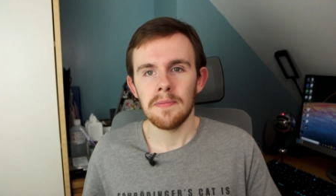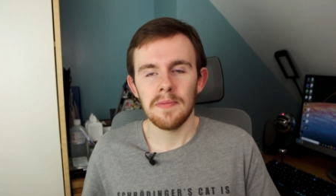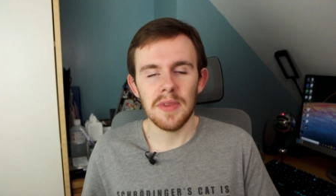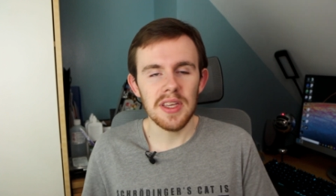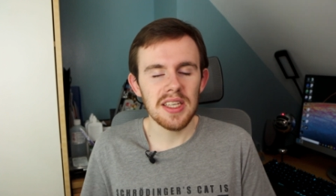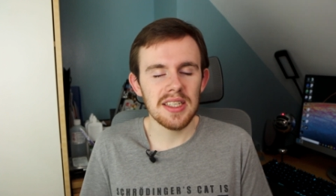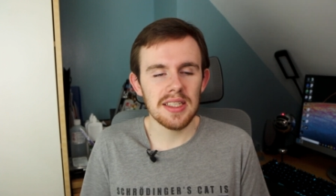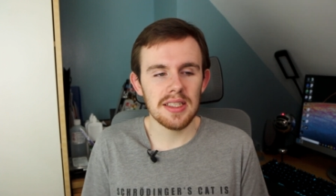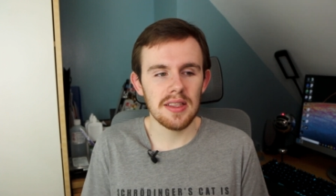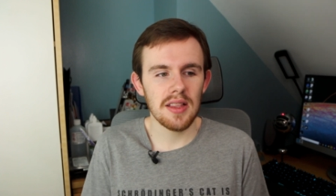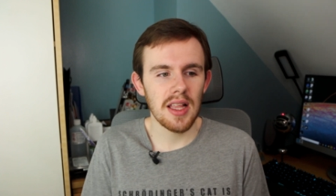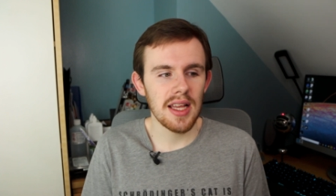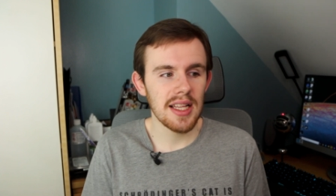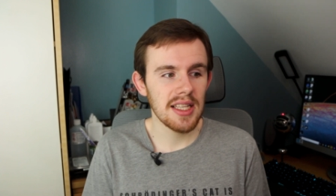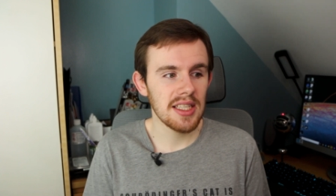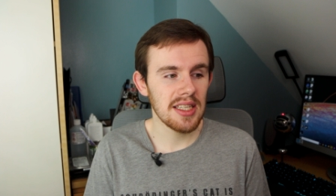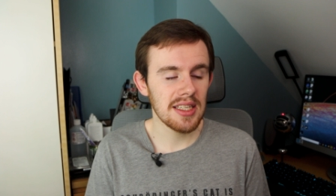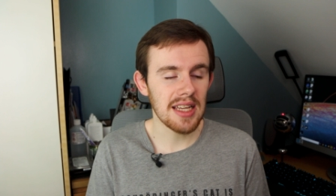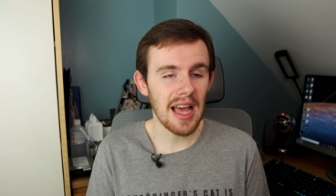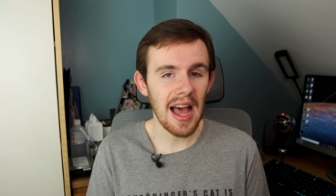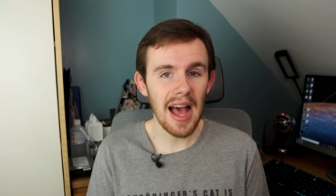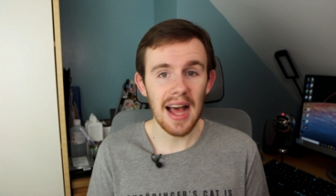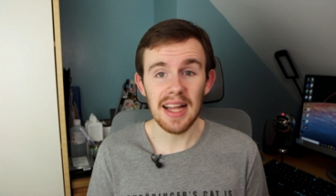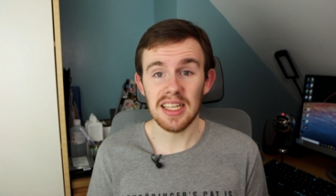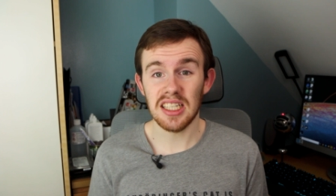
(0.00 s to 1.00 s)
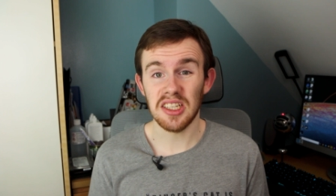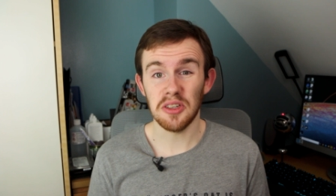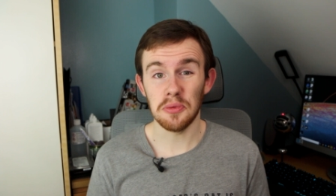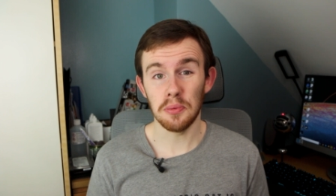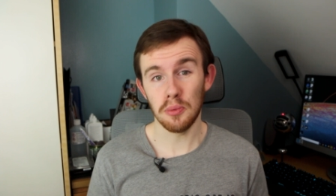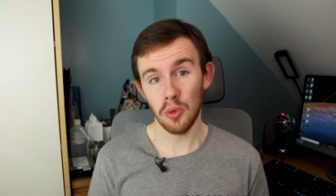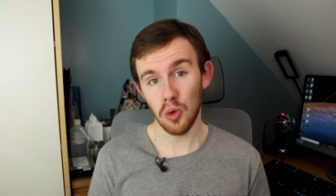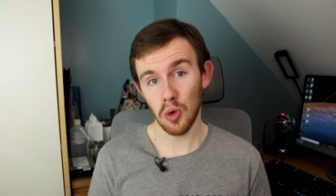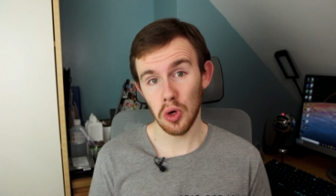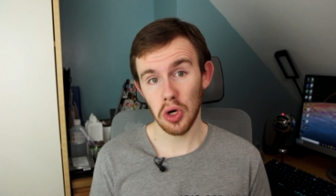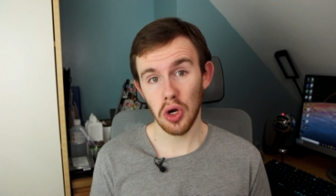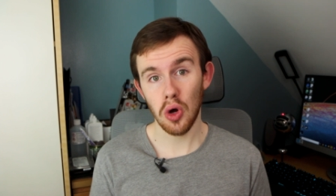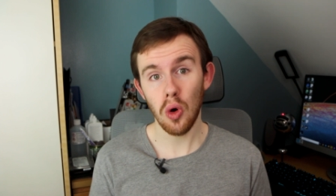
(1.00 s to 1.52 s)
This has led to adding
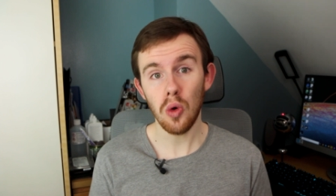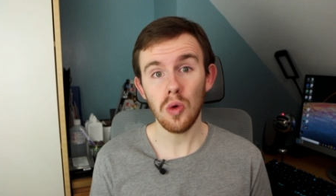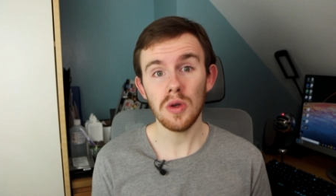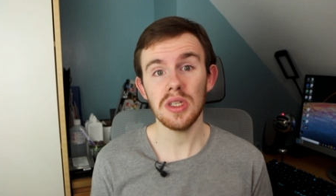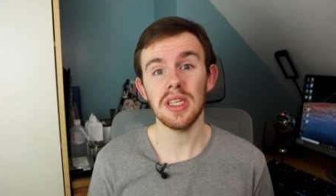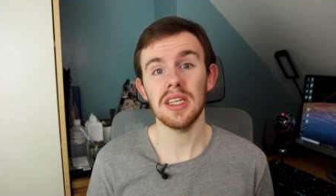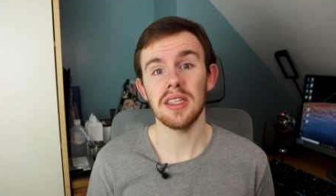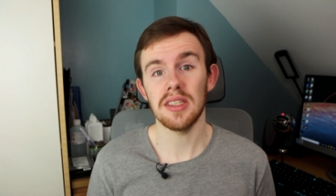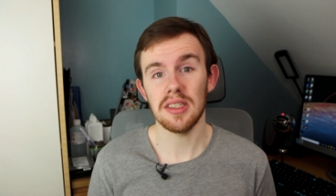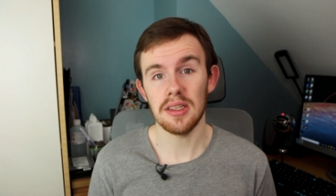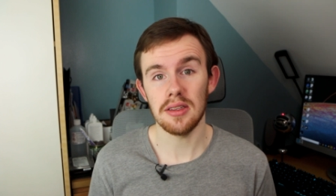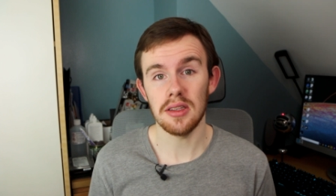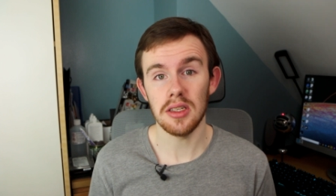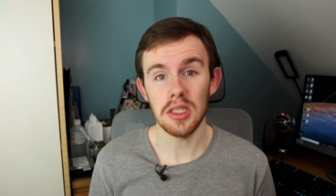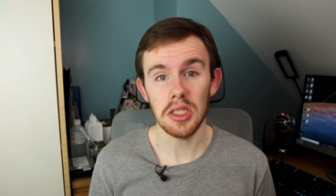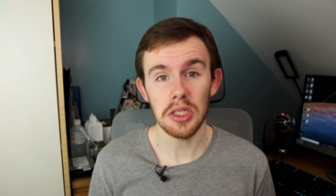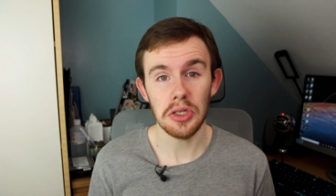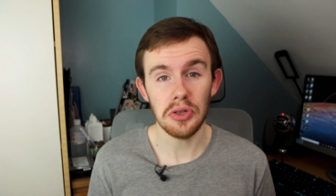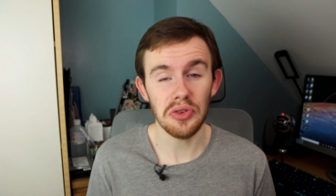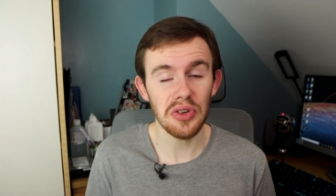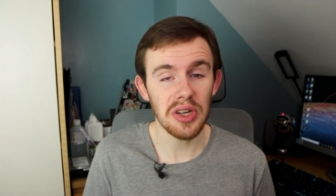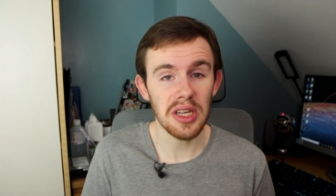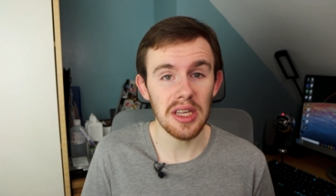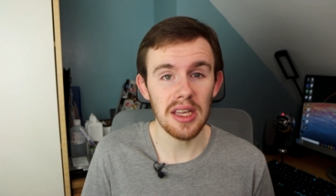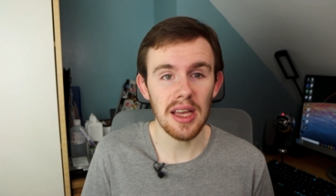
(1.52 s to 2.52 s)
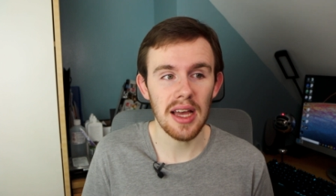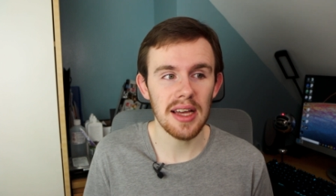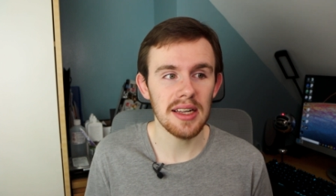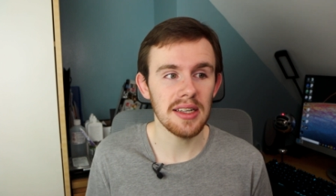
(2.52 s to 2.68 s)
more coding to the degree,